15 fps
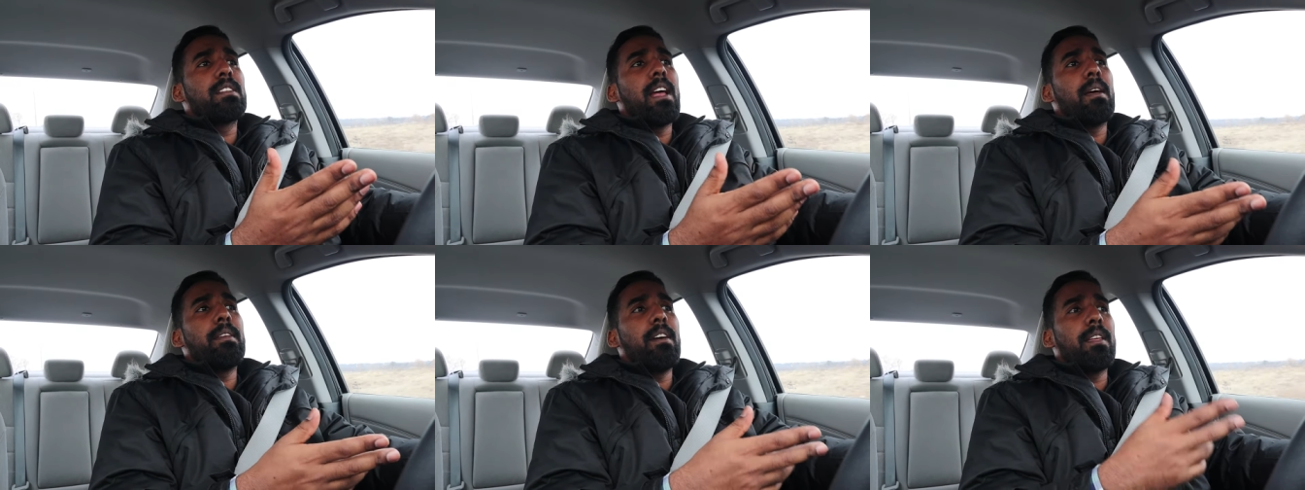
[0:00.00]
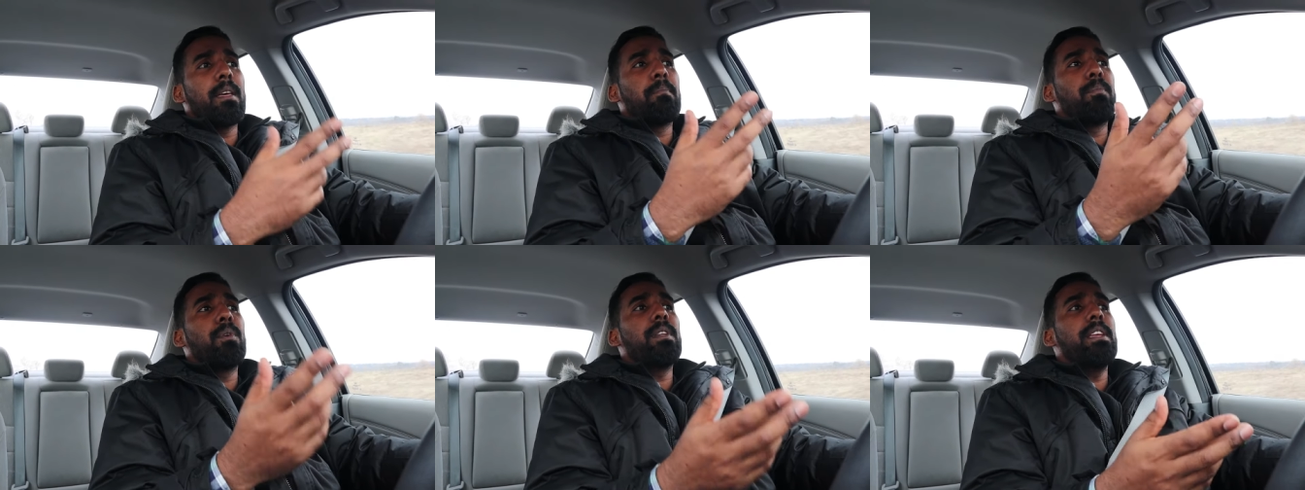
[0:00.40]
Another
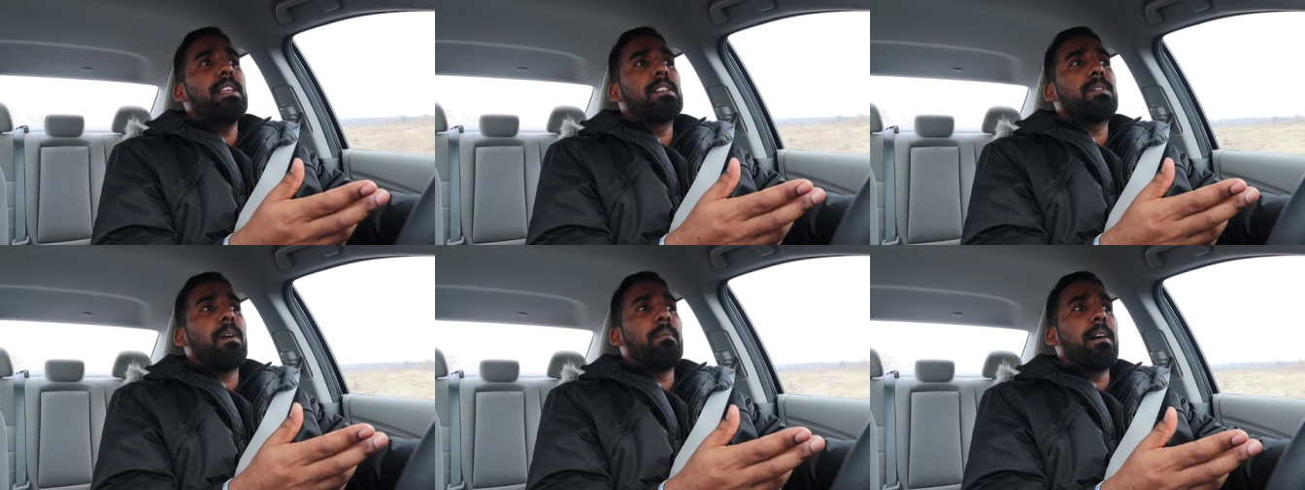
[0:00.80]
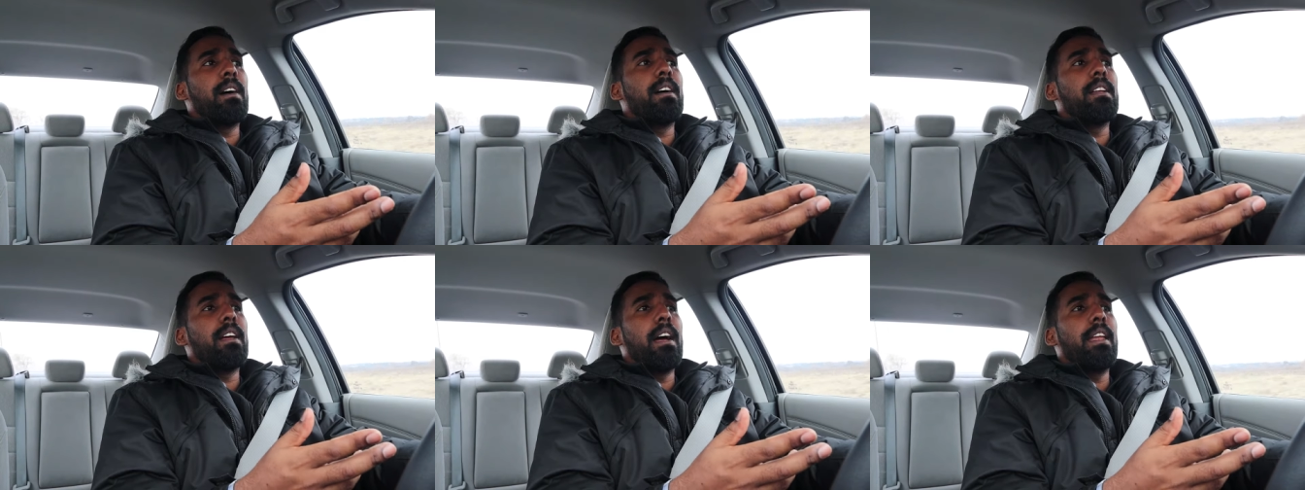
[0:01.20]
police from
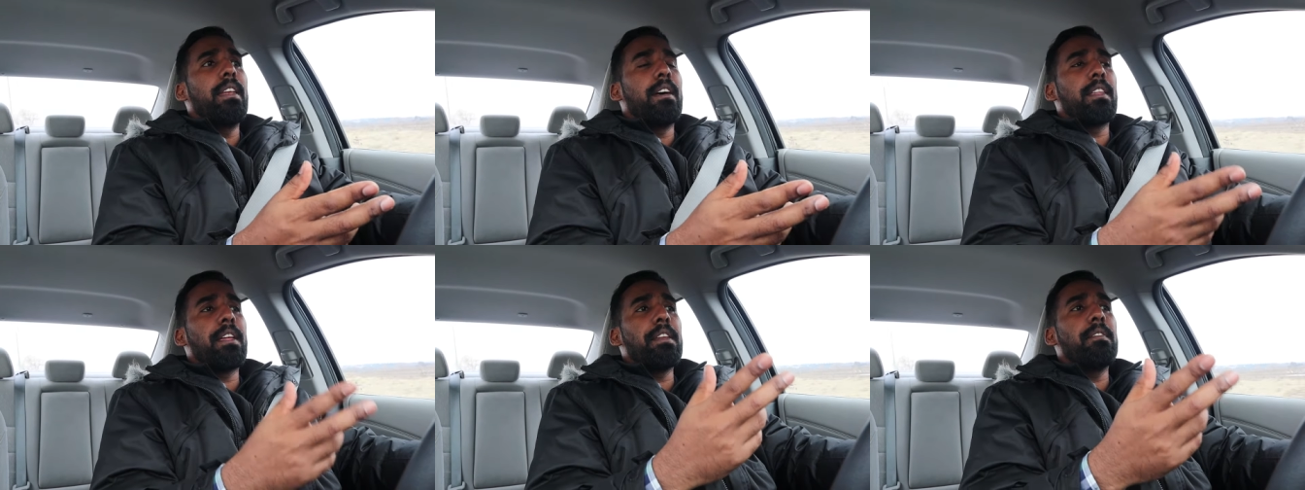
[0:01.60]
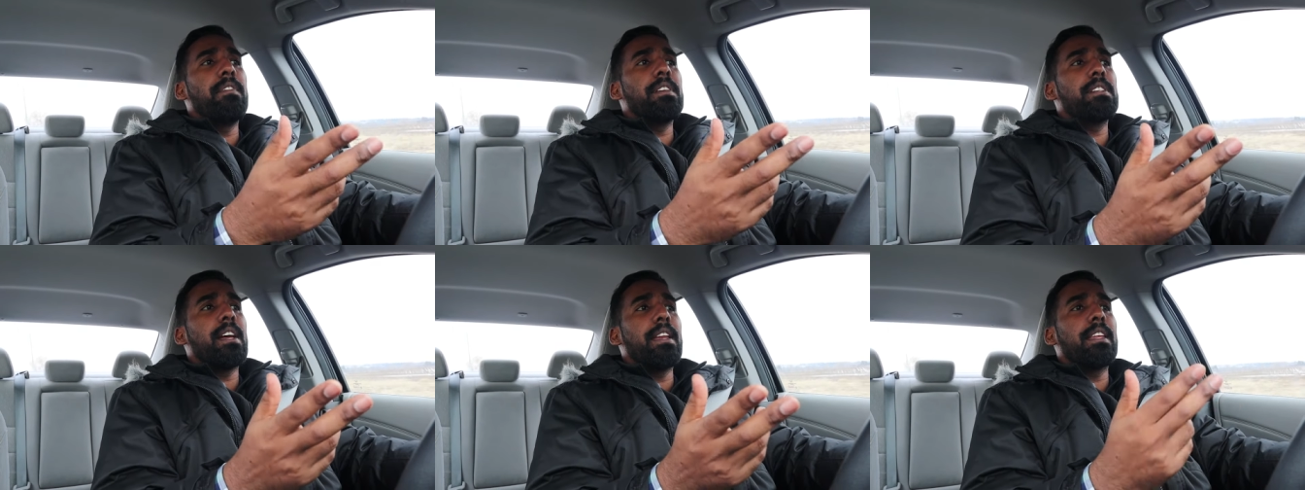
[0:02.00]
a, another
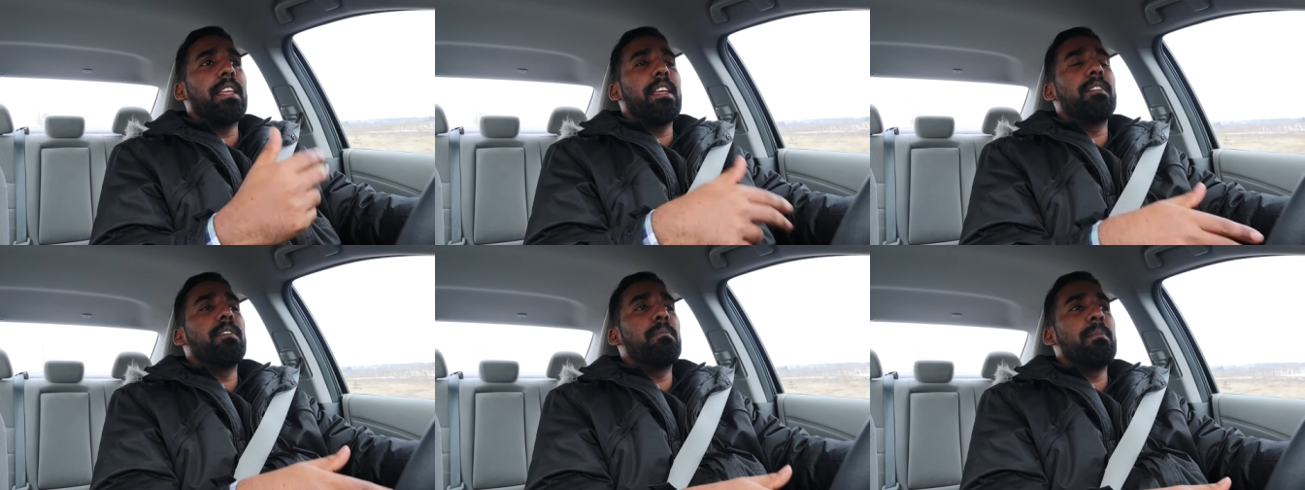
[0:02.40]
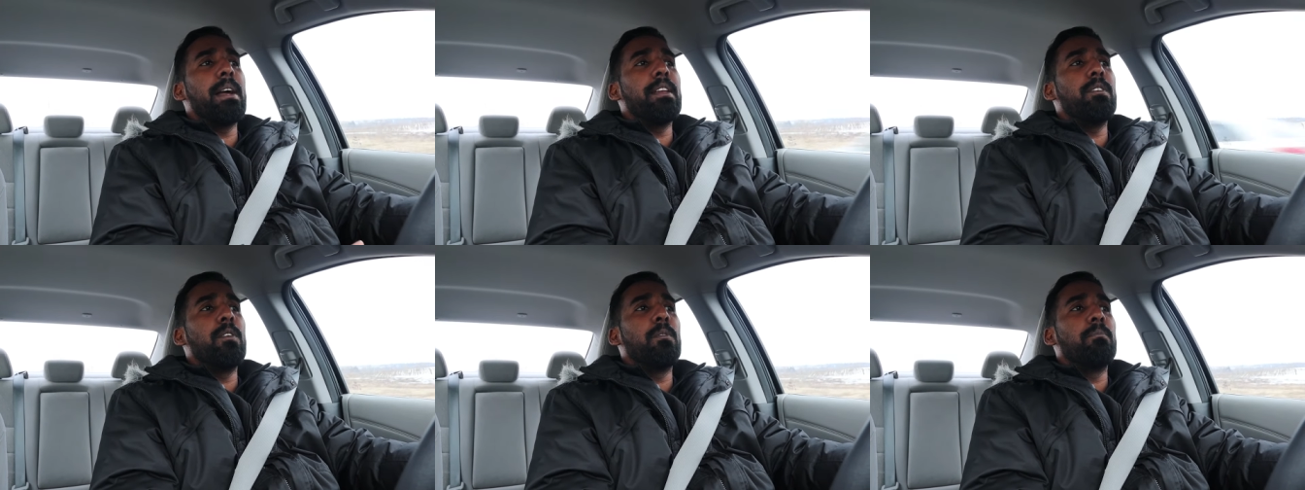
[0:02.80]
division gave him
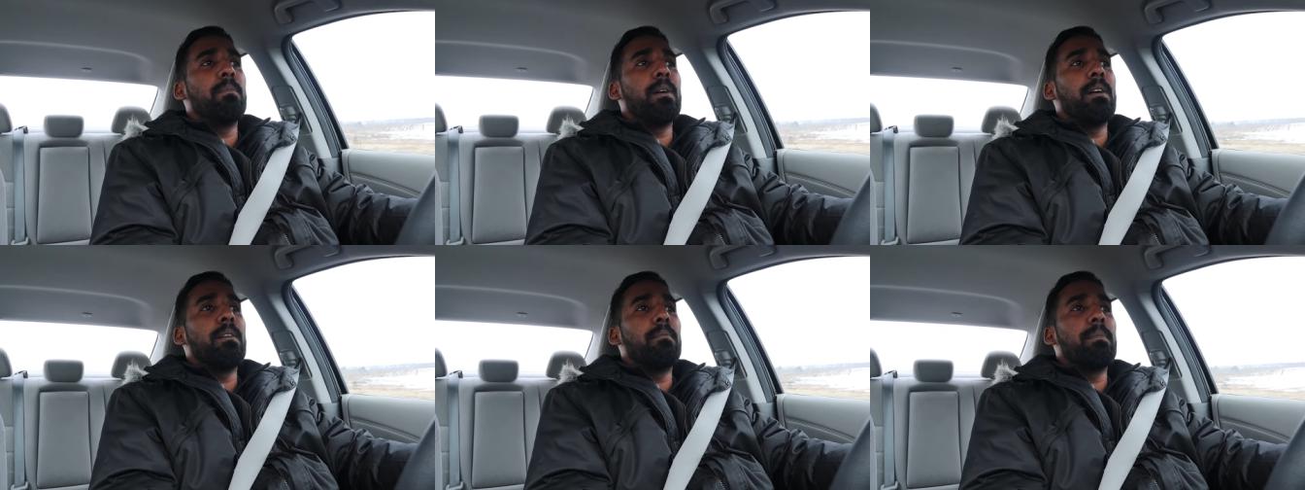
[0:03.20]
my number